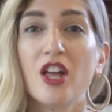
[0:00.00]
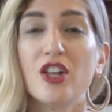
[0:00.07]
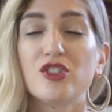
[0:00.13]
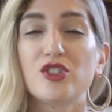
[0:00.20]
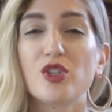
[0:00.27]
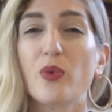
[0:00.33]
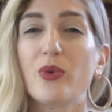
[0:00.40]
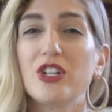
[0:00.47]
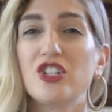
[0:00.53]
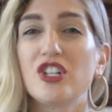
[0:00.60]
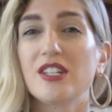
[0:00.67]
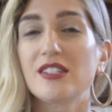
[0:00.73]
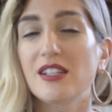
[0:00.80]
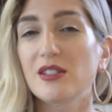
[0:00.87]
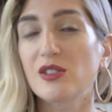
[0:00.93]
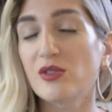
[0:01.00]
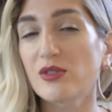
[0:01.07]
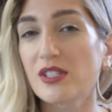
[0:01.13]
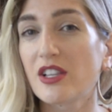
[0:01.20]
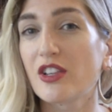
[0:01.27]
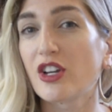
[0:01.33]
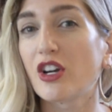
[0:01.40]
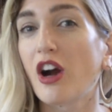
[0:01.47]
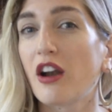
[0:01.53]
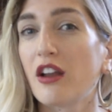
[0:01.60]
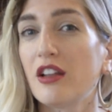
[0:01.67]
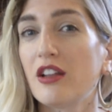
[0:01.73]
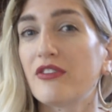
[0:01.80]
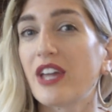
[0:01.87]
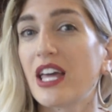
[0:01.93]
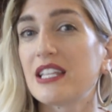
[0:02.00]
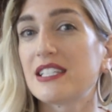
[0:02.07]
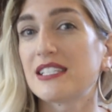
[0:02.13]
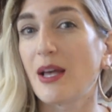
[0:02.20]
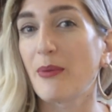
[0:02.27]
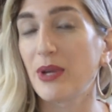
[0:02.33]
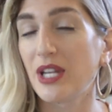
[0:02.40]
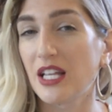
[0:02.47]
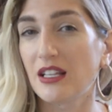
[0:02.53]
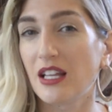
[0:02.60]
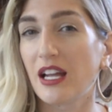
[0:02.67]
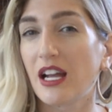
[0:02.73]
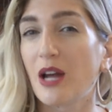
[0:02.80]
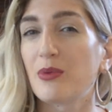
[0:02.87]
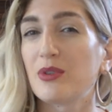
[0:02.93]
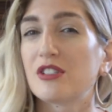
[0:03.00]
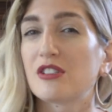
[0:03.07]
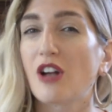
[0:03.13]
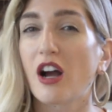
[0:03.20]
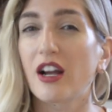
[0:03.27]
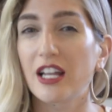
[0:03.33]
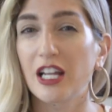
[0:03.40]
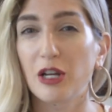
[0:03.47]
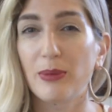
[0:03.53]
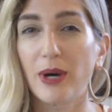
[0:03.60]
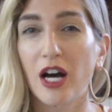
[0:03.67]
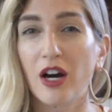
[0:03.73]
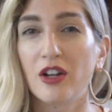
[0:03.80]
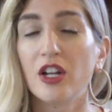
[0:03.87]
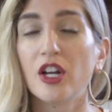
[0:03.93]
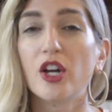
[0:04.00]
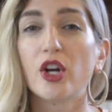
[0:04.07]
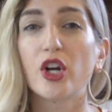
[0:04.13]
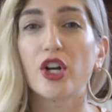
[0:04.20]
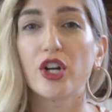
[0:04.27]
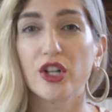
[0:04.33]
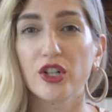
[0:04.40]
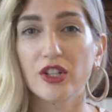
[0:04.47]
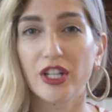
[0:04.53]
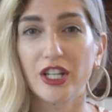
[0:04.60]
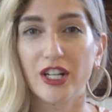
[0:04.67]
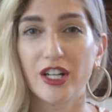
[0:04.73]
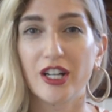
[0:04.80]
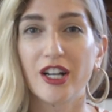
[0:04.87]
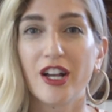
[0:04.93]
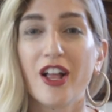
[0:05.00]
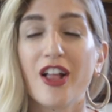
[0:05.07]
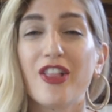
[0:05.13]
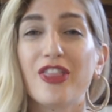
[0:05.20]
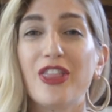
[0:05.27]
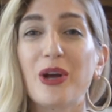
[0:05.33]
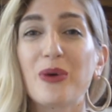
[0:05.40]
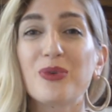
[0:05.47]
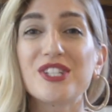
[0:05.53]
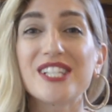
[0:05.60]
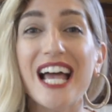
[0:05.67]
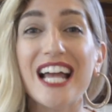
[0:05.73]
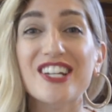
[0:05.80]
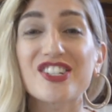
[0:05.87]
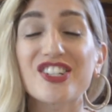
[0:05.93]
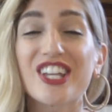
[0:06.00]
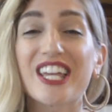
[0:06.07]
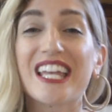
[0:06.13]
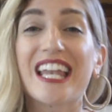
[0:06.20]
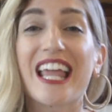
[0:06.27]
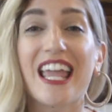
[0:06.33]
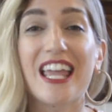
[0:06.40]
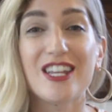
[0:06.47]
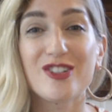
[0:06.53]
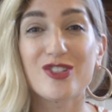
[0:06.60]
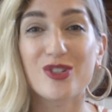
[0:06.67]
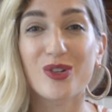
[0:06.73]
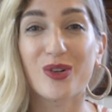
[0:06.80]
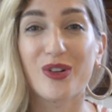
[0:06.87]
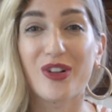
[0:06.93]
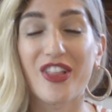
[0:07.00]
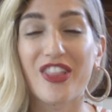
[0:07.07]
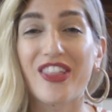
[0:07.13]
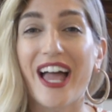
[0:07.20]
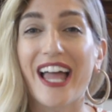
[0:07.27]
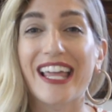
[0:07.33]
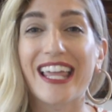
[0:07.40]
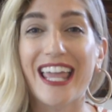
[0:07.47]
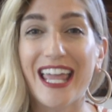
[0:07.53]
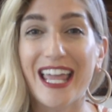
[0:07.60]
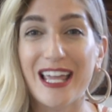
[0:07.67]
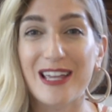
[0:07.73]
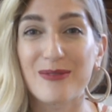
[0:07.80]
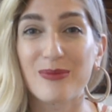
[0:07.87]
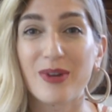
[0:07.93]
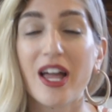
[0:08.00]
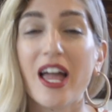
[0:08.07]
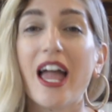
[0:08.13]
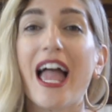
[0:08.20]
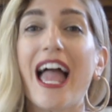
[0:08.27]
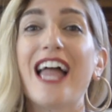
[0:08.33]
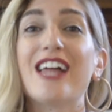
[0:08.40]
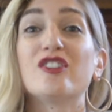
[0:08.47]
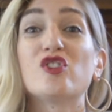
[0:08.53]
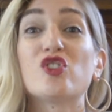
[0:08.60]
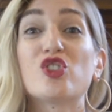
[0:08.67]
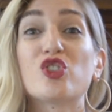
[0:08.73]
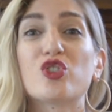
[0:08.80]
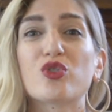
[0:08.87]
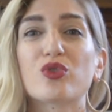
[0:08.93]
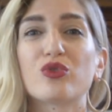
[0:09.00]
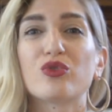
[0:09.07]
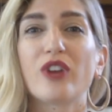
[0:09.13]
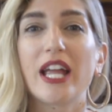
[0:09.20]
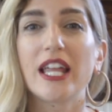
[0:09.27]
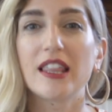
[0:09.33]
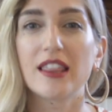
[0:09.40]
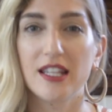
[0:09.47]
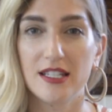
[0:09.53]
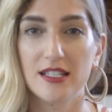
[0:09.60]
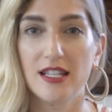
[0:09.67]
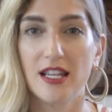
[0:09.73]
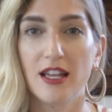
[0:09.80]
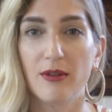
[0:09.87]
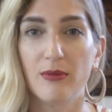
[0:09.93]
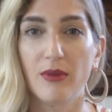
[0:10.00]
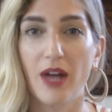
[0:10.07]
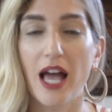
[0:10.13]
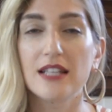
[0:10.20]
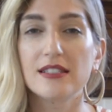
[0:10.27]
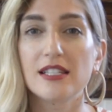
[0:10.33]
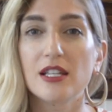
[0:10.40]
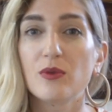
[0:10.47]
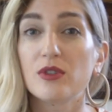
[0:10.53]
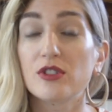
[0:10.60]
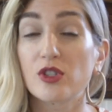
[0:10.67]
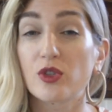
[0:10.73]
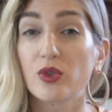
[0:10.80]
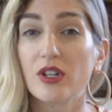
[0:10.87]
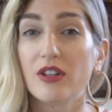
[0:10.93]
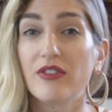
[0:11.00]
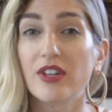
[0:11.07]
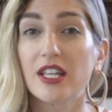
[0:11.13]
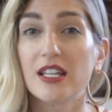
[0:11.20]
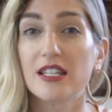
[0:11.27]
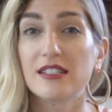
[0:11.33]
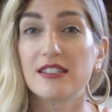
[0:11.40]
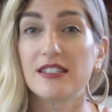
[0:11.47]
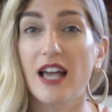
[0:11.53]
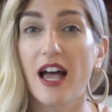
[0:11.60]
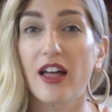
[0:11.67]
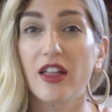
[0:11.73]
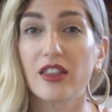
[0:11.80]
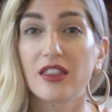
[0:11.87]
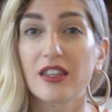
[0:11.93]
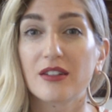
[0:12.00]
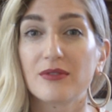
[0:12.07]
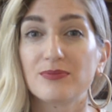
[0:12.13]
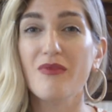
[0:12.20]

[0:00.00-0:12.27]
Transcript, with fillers: So when Jesus was in the Garden of Gethsemane, like I was talking about earlier, there was actually an angel that came and strengthened him as he was grieving his death.